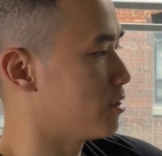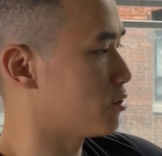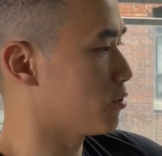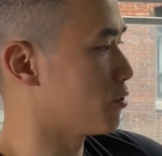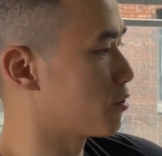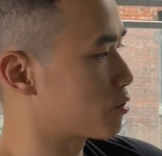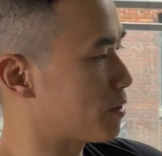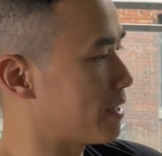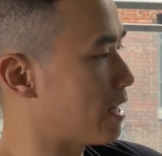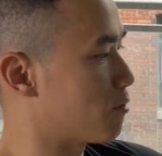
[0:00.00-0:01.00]
So you'll notice
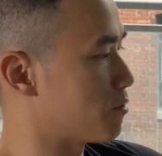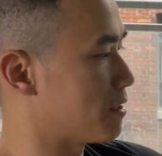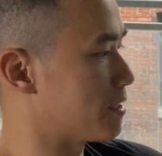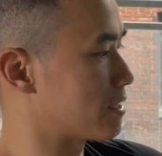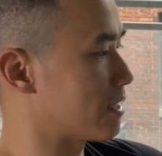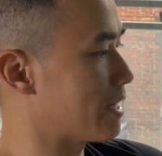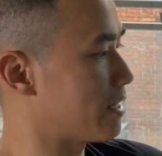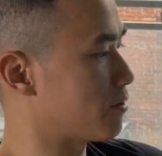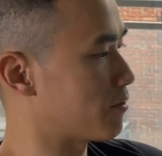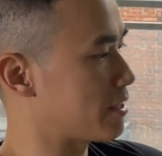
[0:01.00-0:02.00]
right now we're in this
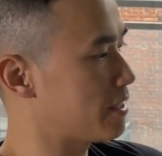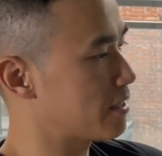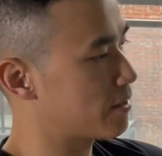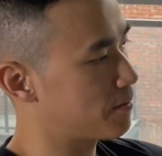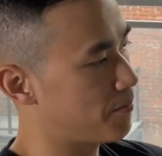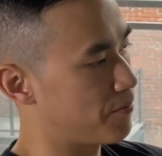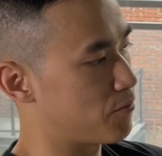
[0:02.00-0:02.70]
lane over here.